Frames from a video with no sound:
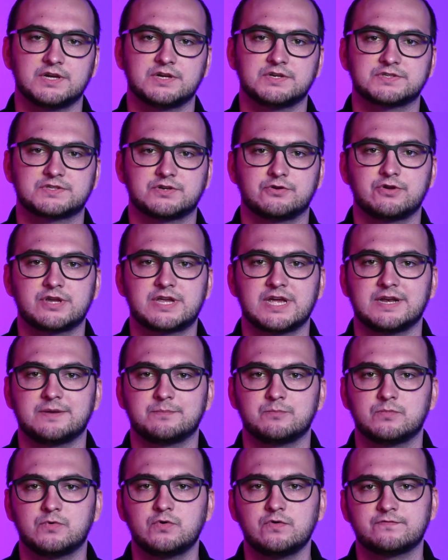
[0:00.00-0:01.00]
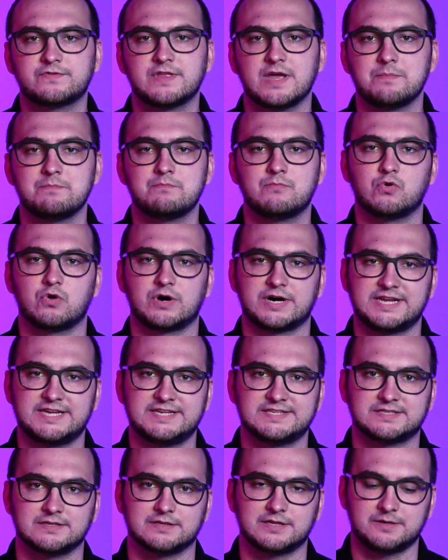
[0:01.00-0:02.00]
so you can move them more
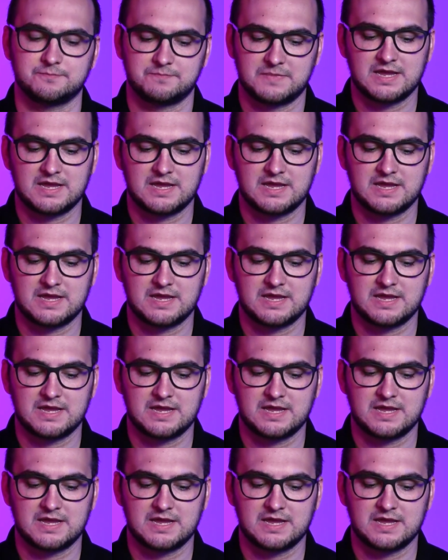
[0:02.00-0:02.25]
easily.